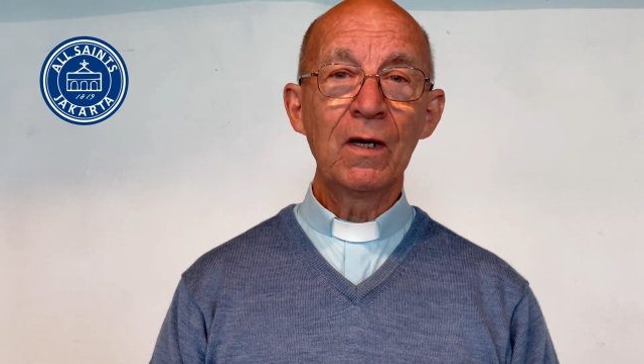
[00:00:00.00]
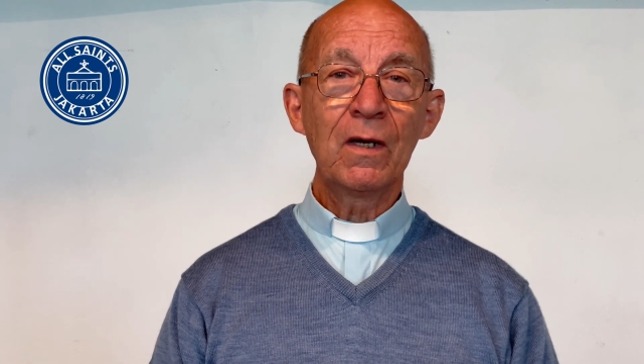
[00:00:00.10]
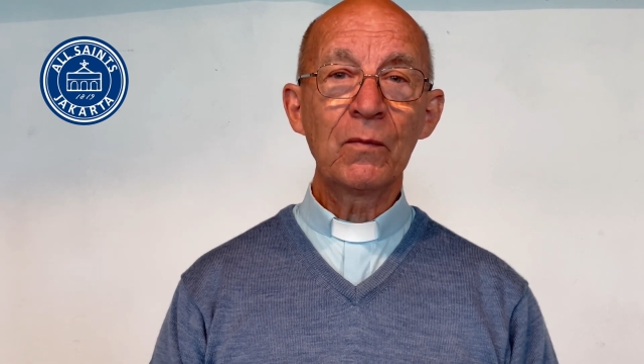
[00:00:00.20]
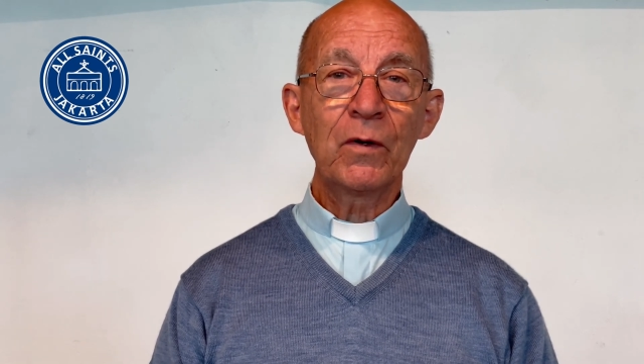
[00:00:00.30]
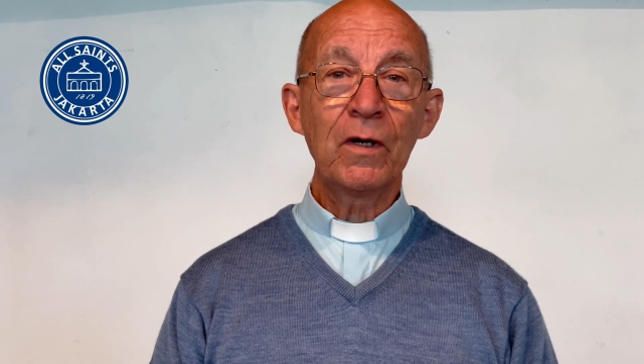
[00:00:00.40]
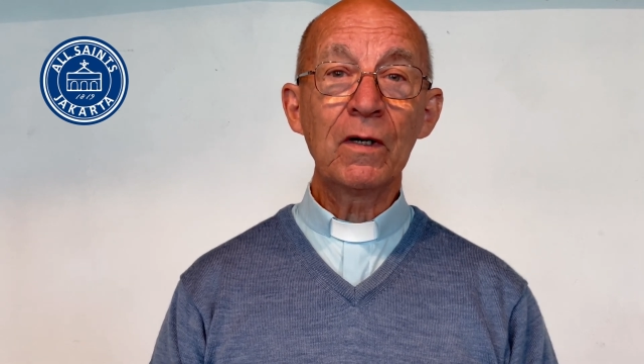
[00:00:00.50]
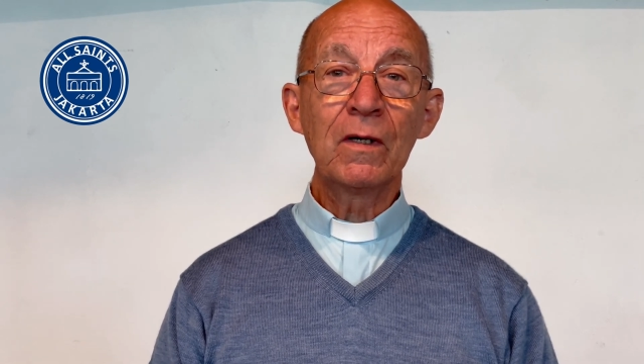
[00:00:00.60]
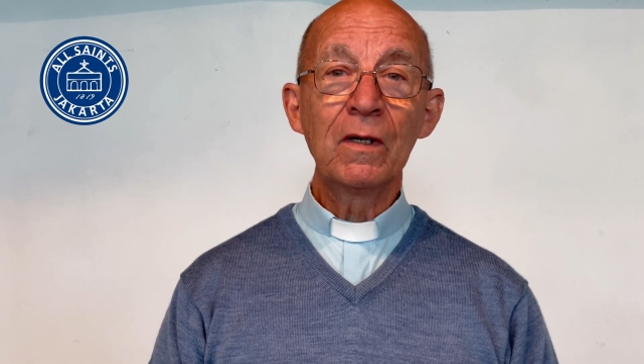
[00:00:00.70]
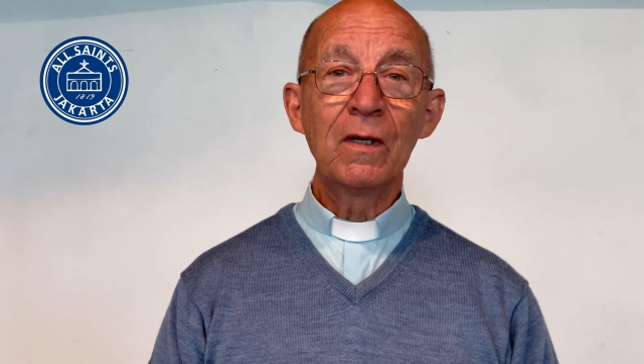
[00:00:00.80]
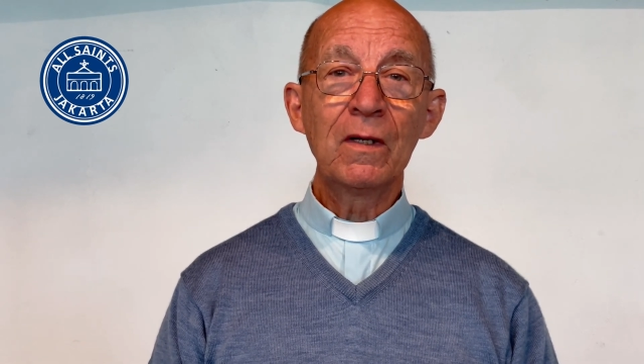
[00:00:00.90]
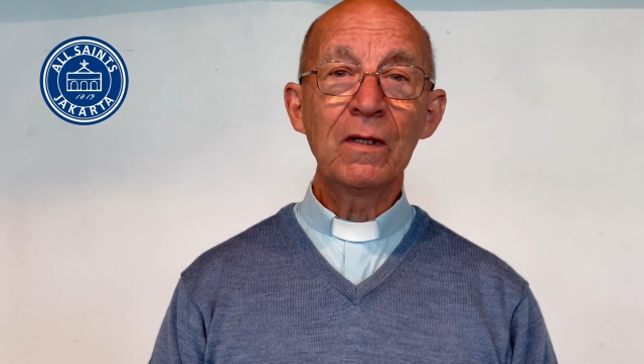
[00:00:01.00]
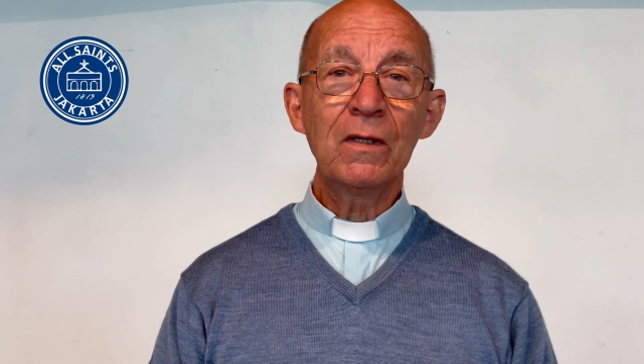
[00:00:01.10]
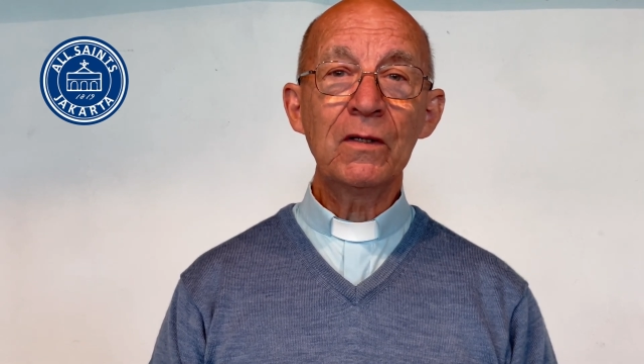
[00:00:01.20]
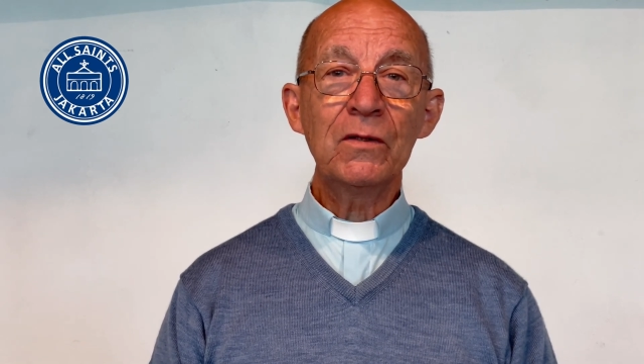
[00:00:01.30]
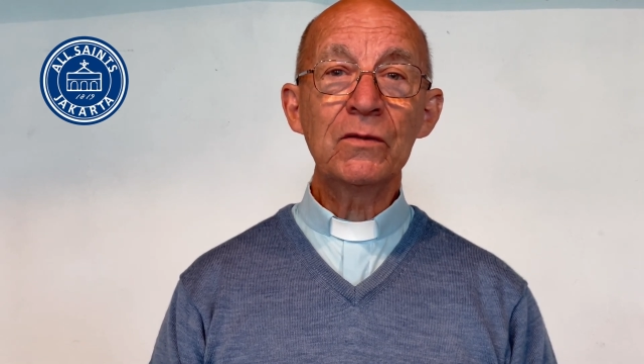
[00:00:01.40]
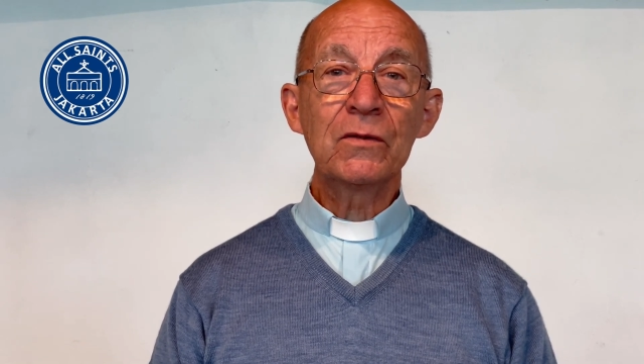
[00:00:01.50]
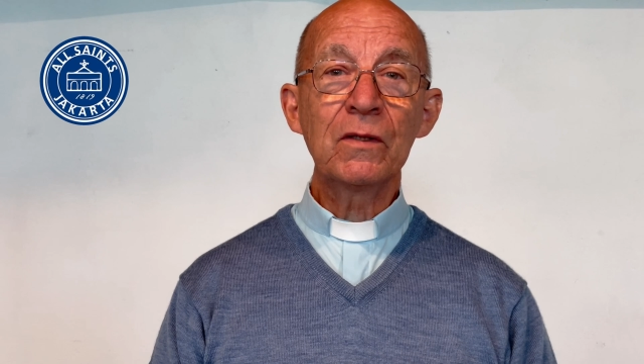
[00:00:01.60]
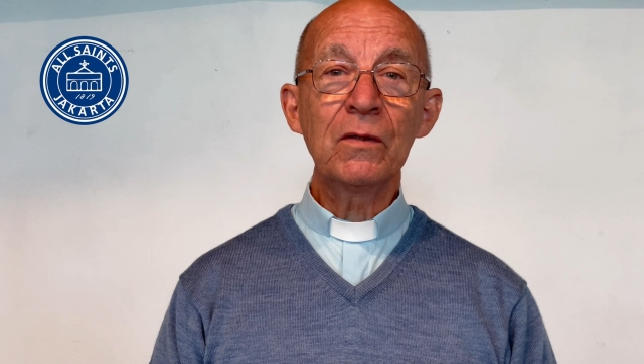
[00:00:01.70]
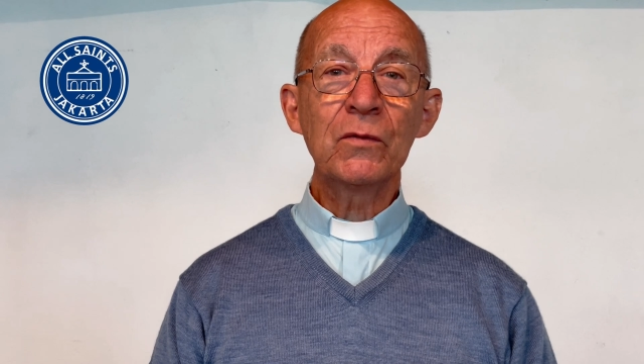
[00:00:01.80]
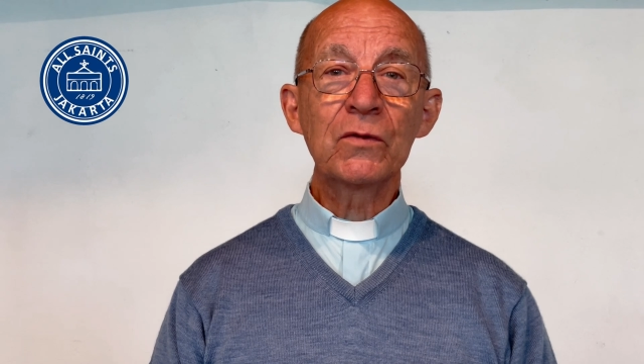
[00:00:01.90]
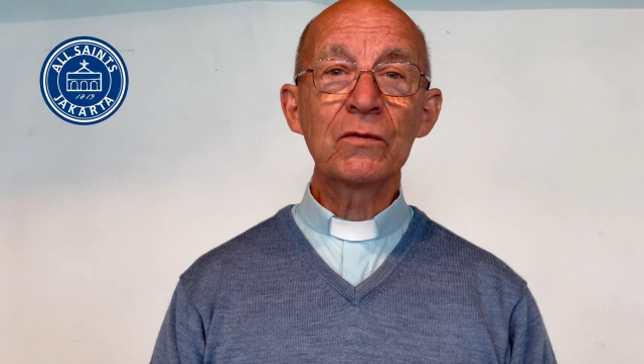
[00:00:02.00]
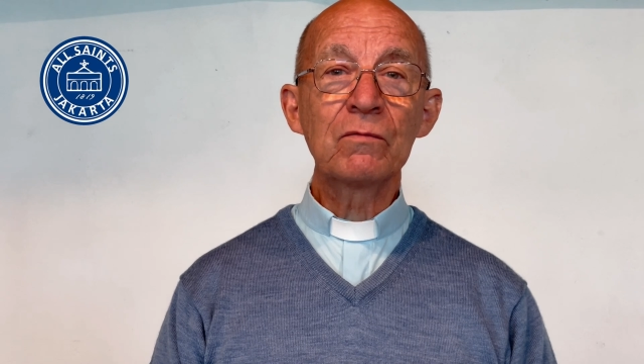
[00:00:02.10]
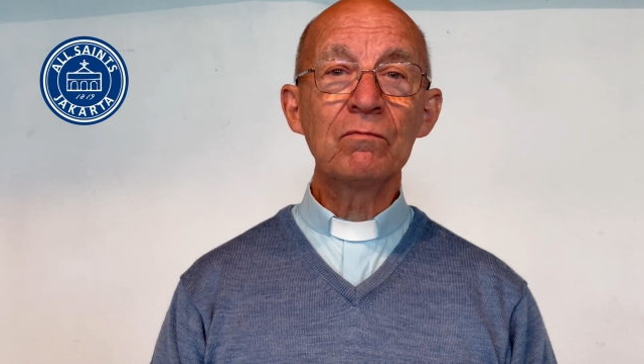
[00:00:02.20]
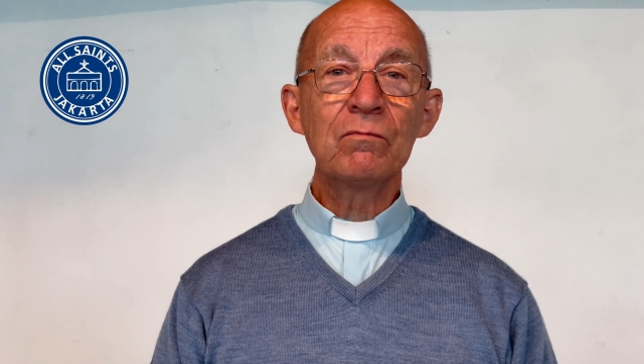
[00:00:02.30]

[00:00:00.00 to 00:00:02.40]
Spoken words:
where he was